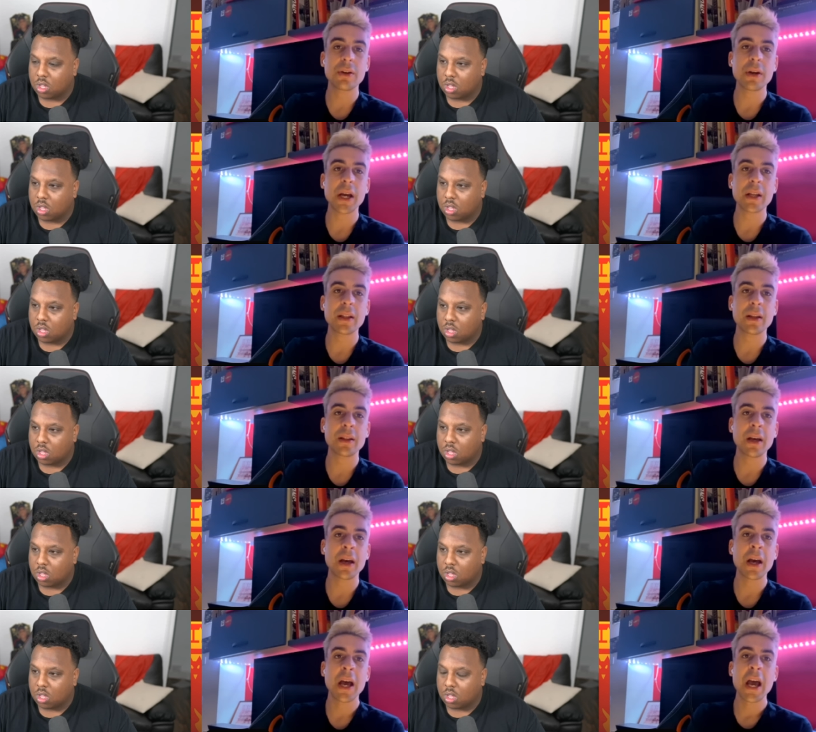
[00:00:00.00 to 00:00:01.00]
Speaker 1: United
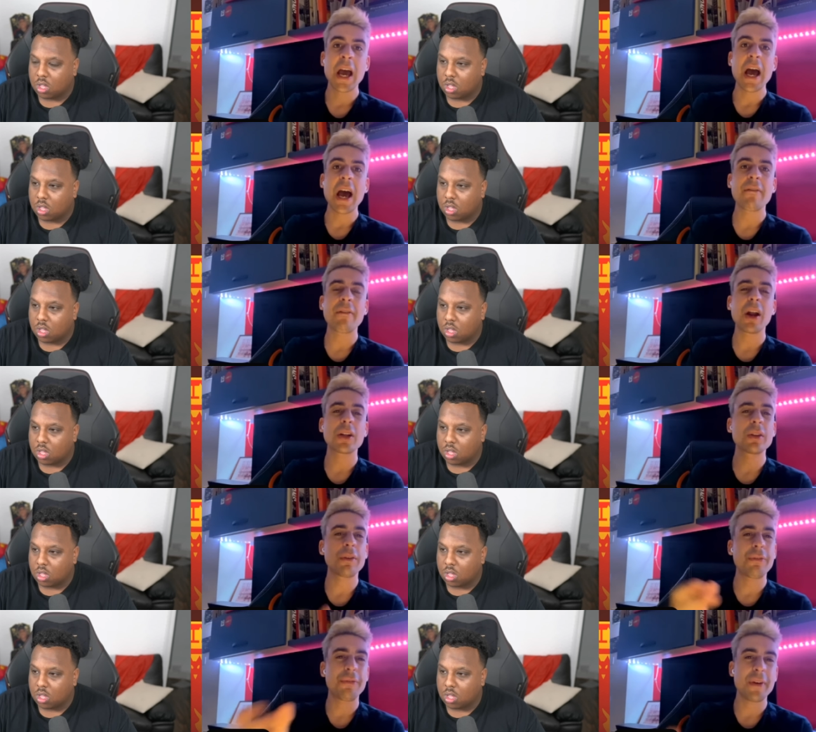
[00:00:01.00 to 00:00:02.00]
uh, have a lot
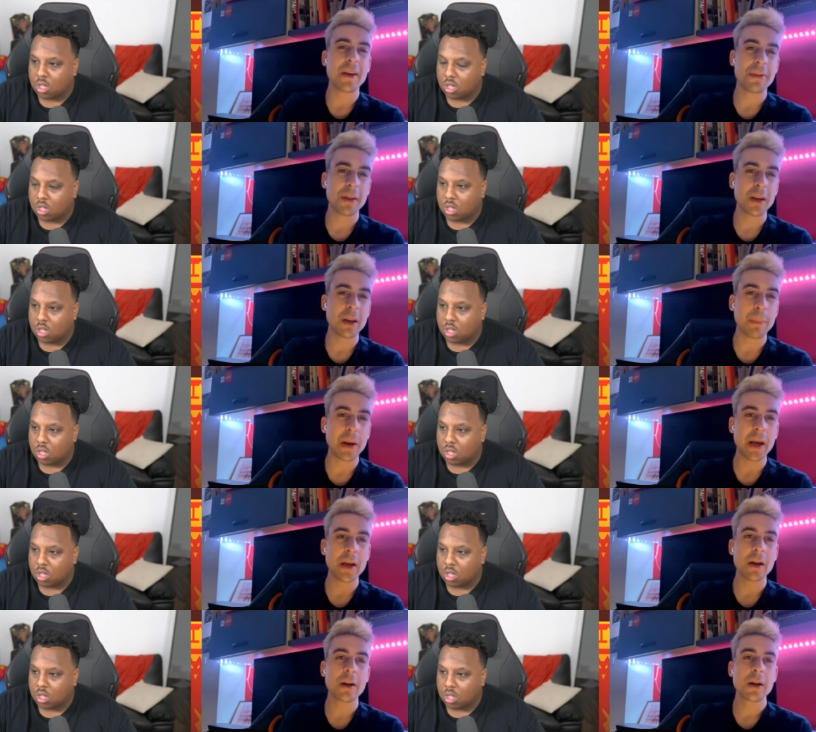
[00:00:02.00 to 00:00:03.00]
of faith in the
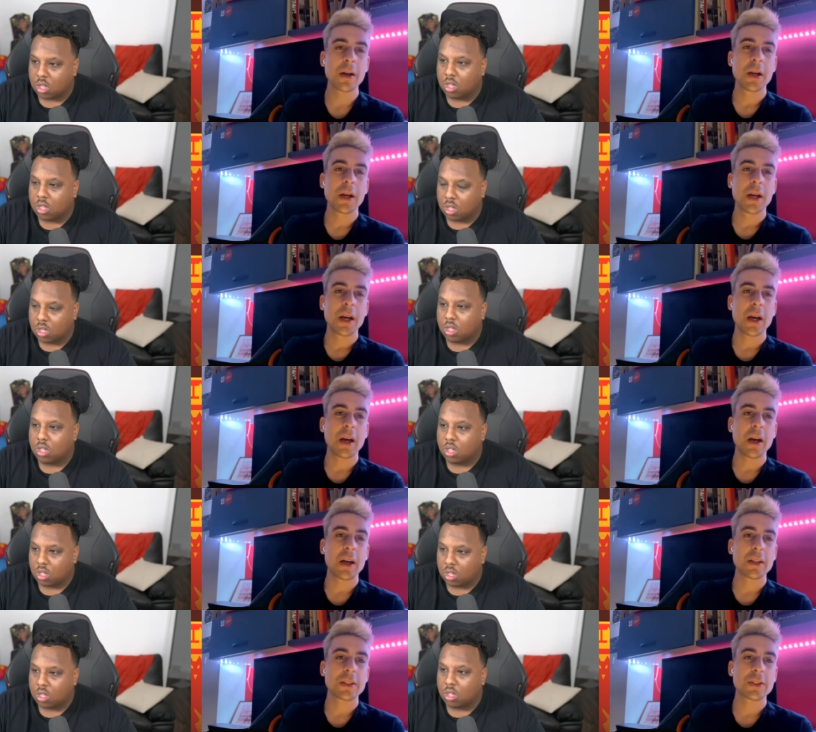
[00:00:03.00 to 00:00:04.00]
player.
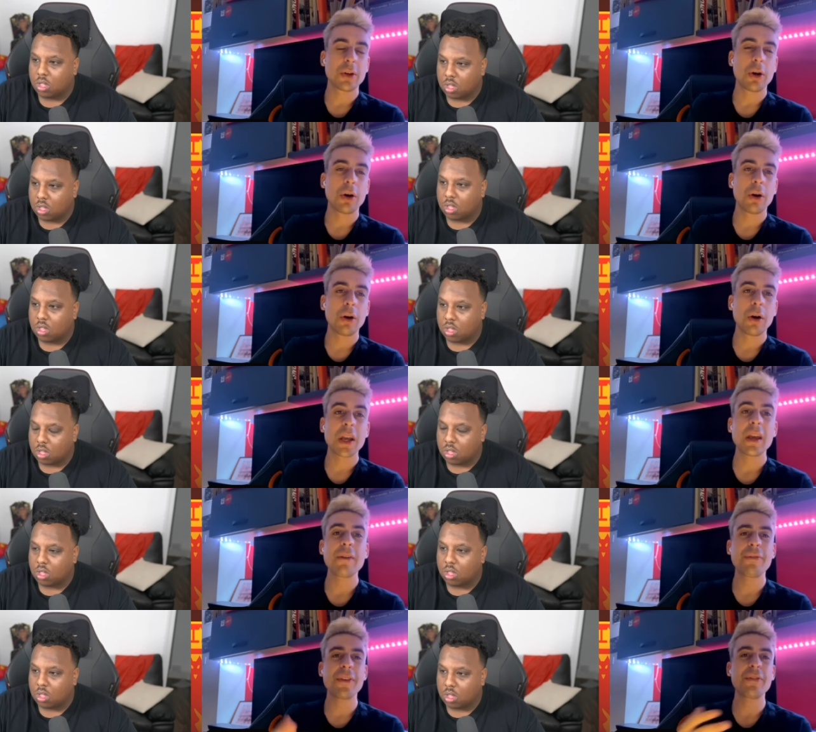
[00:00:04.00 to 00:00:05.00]
Uh, so
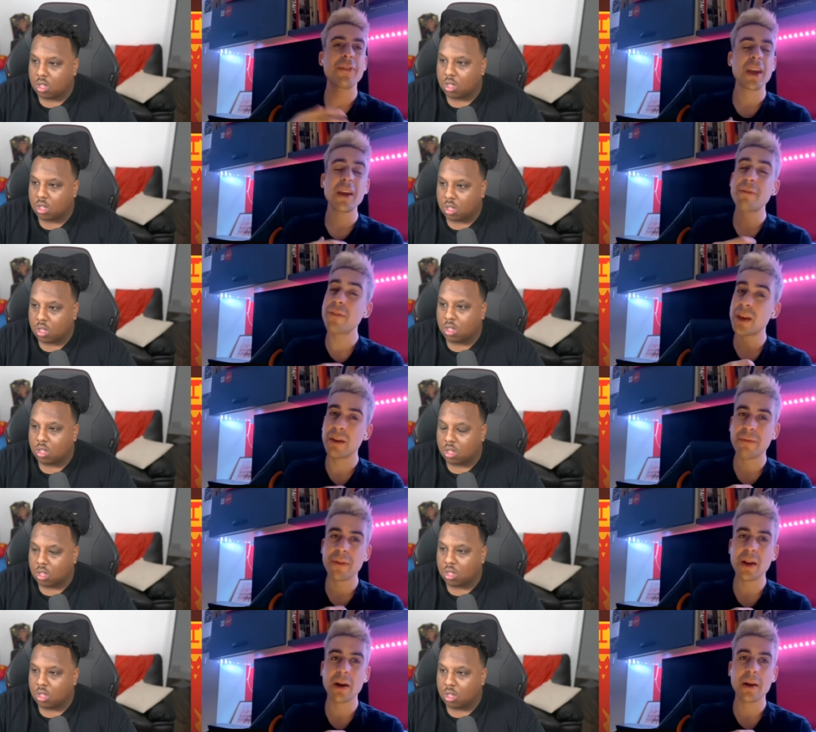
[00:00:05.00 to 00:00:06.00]
if if if he
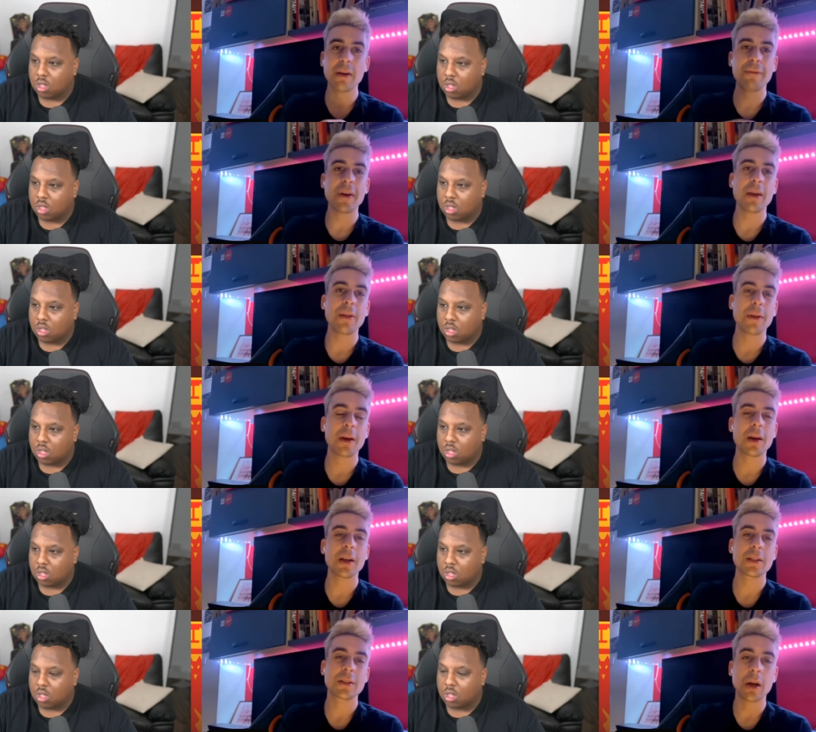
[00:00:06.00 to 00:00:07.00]
feel the faith,
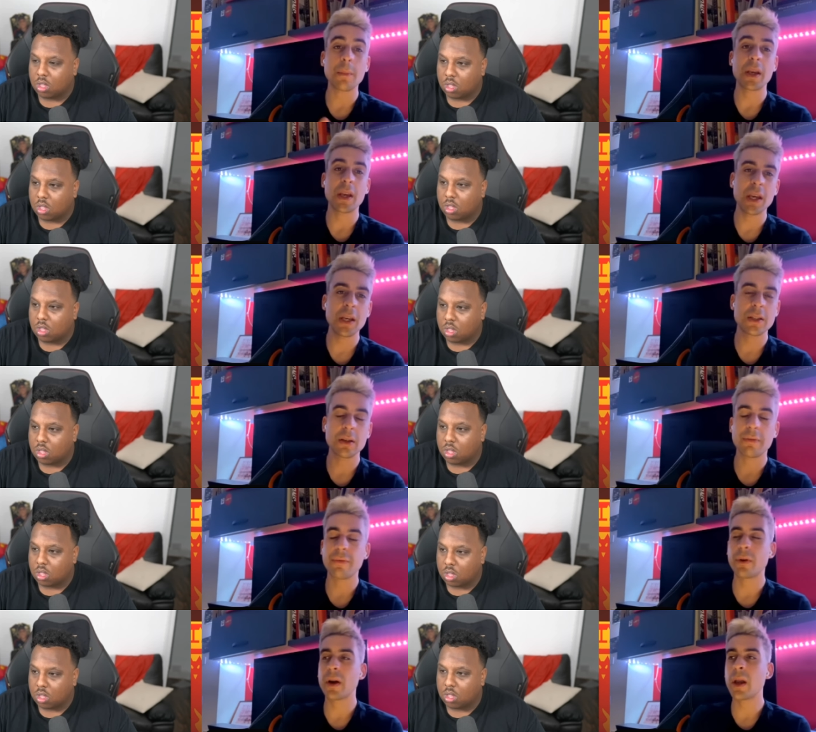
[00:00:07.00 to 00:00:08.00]
uh, it's gonna be easier
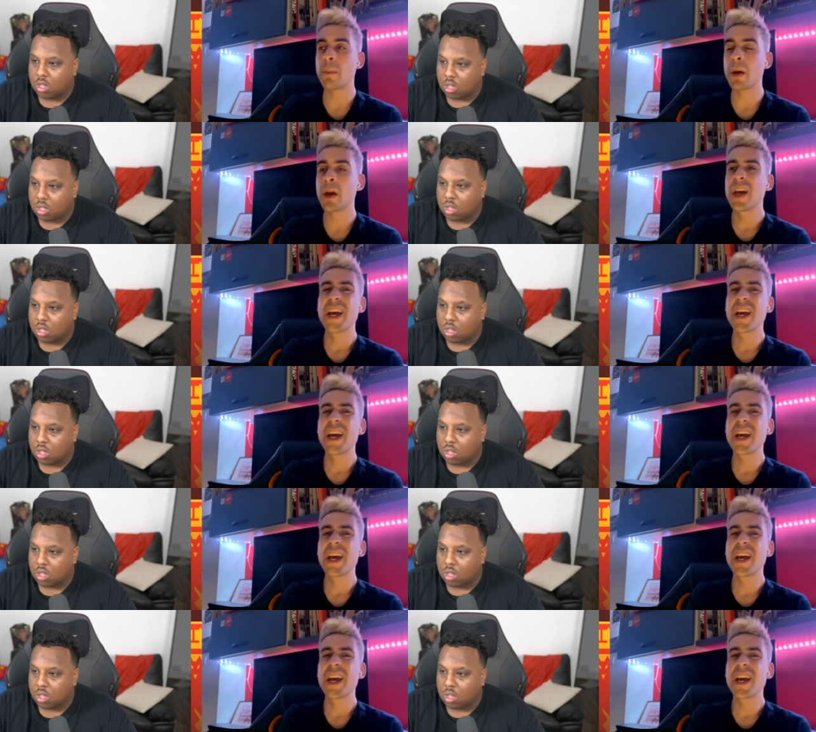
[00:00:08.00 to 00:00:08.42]
for him.